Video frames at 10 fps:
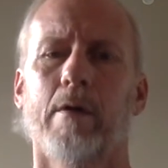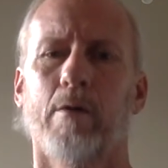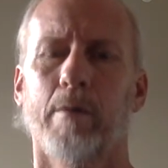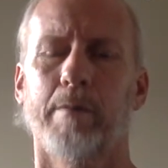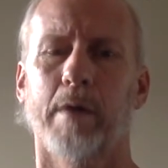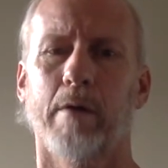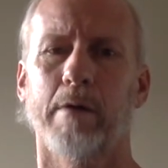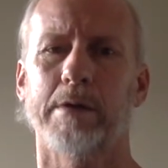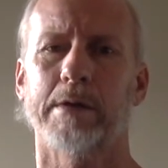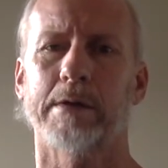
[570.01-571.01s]
crypto,
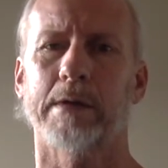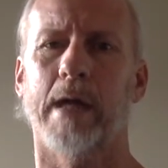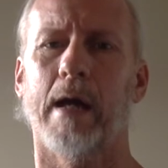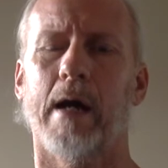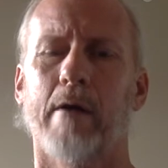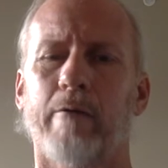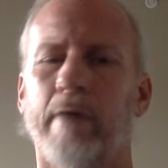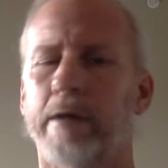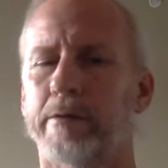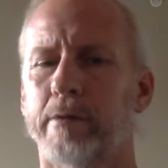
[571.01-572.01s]
is just a higher,
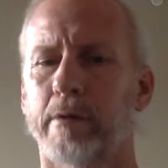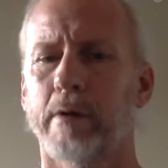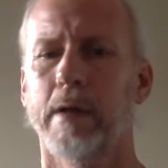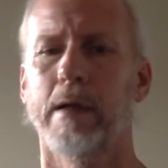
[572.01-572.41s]
faster,